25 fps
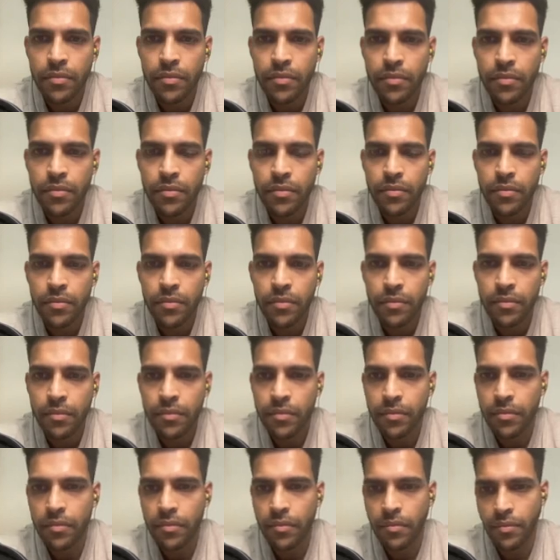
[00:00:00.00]

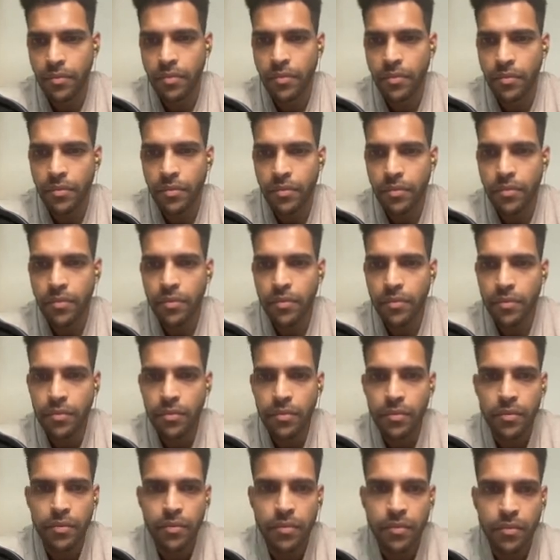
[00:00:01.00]

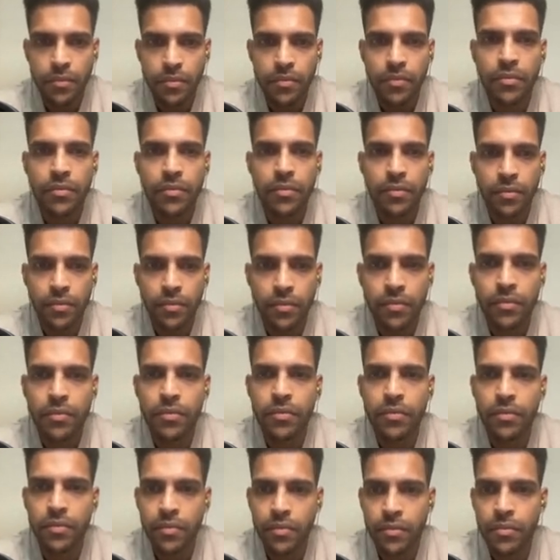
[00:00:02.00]

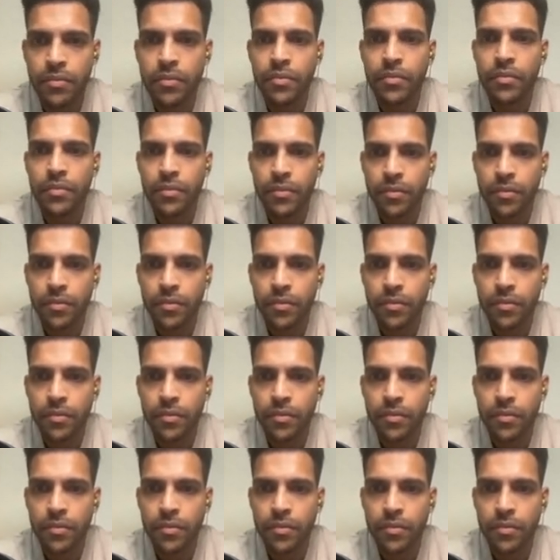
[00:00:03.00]
This person isn't speaking.